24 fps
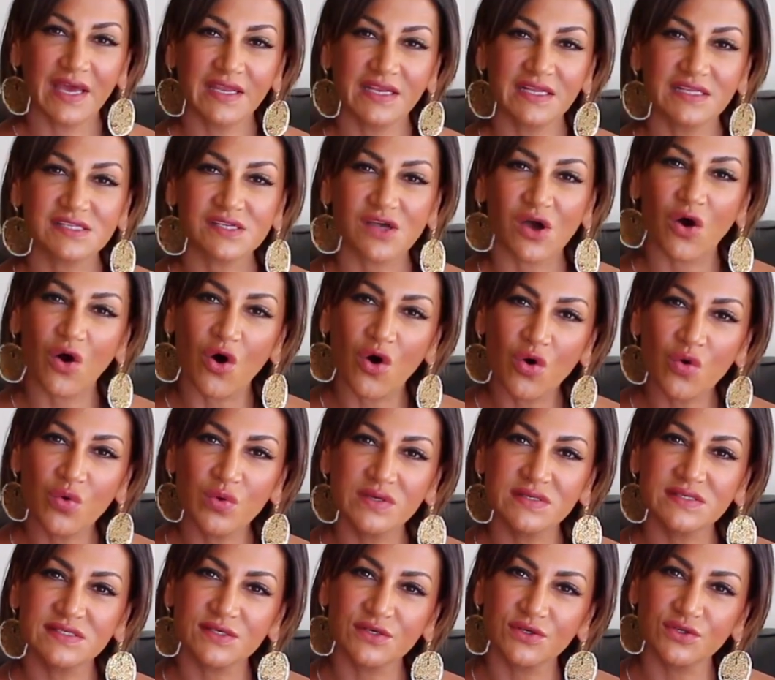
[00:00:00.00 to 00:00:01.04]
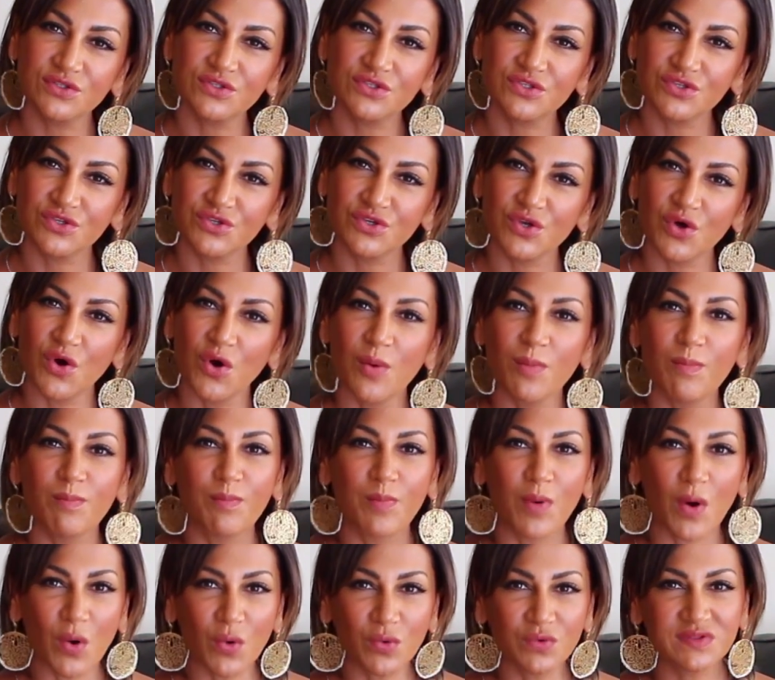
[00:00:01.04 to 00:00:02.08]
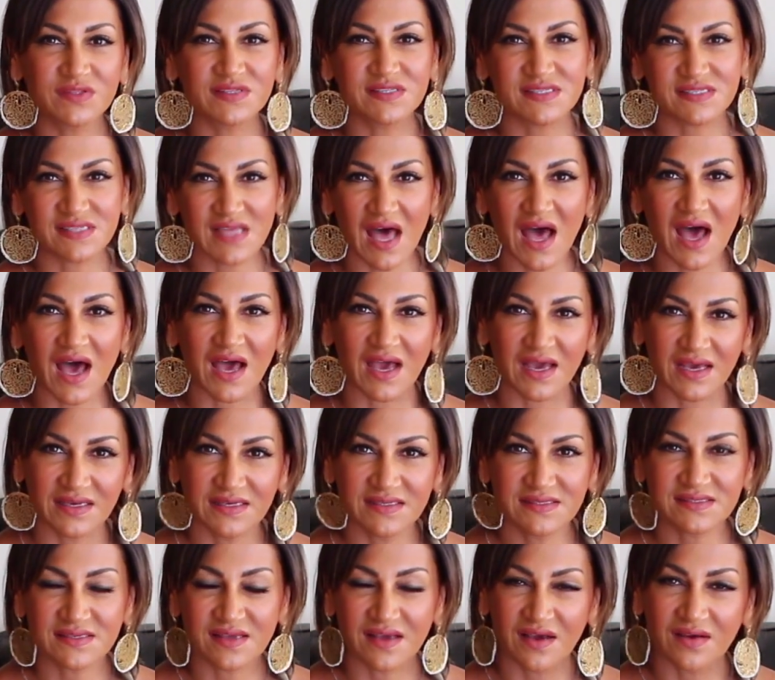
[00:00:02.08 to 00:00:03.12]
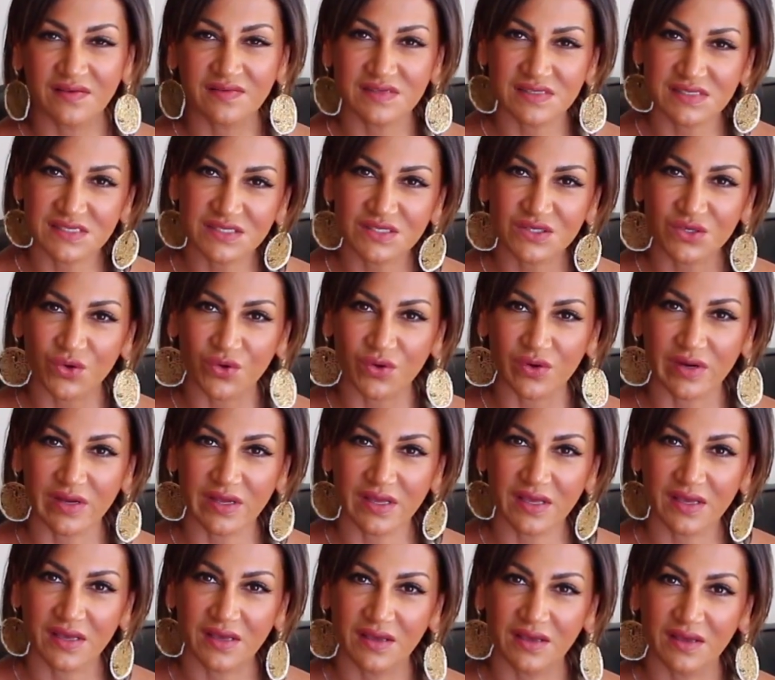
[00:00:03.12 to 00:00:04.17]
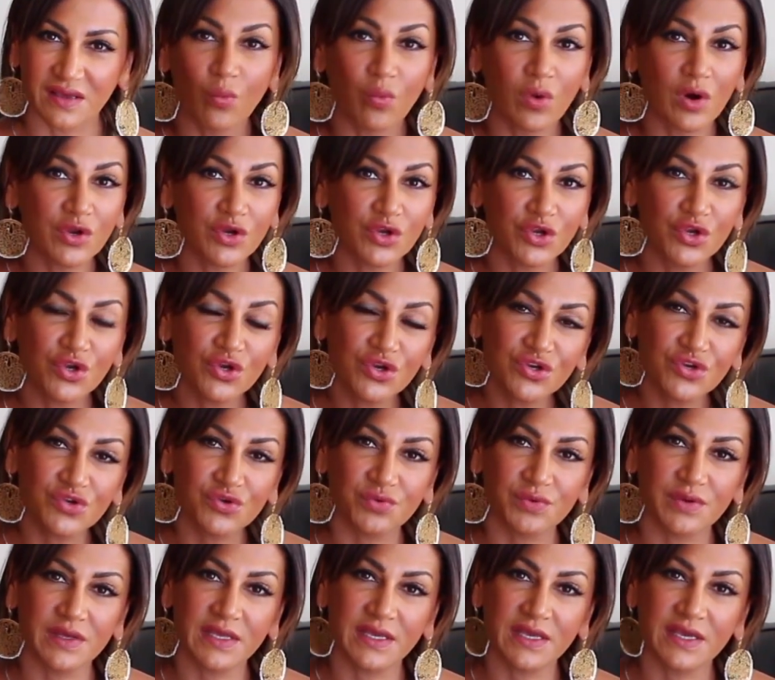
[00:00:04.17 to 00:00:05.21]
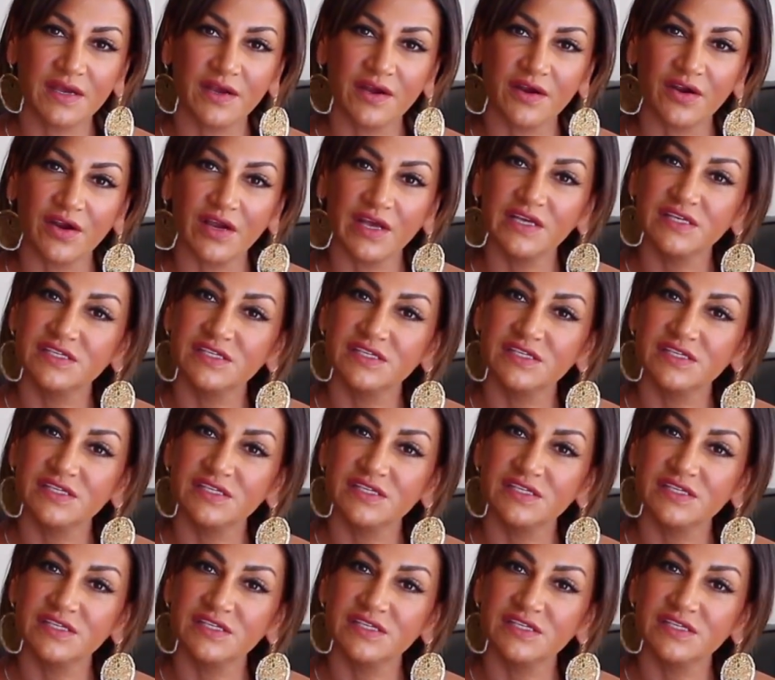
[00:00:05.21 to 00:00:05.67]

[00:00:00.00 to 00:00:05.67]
And it's always good to know both sides of a story. What you're doing here